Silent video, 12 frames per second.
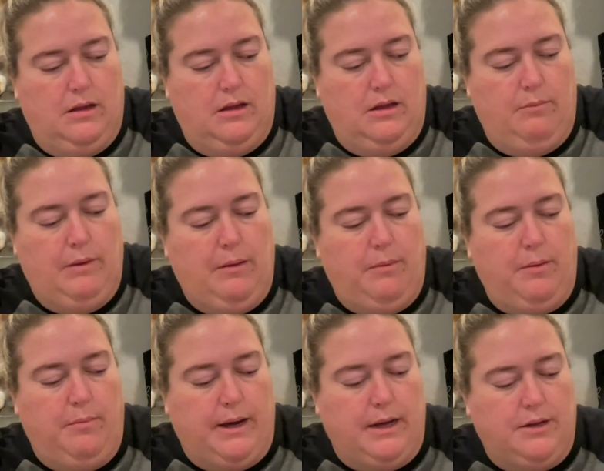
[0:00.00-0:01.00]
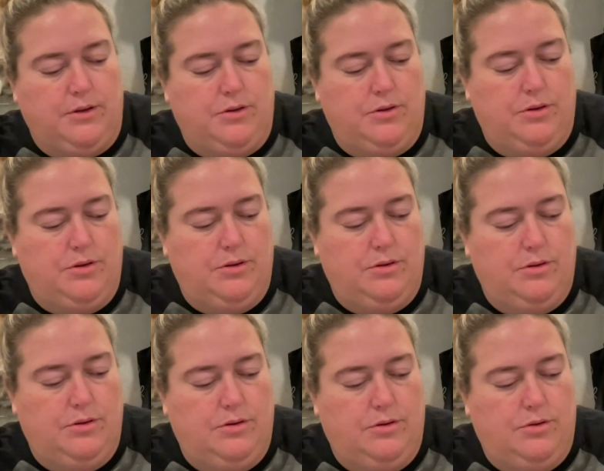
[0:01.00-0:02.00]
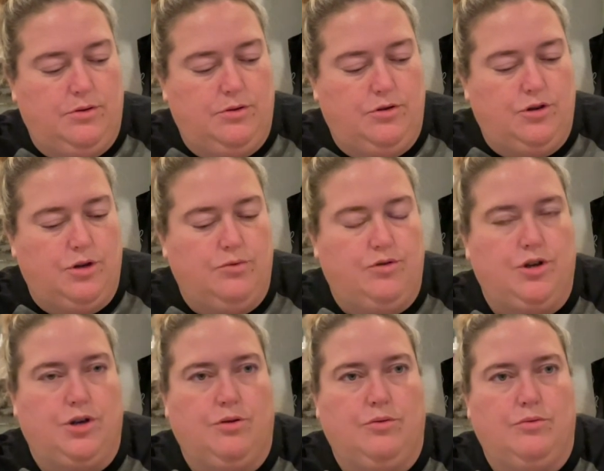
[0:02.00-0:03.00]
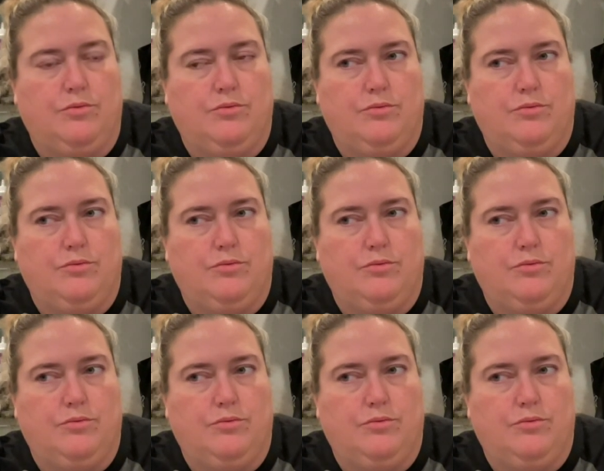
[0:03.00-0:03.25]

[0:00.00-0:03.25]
it may be by JoJo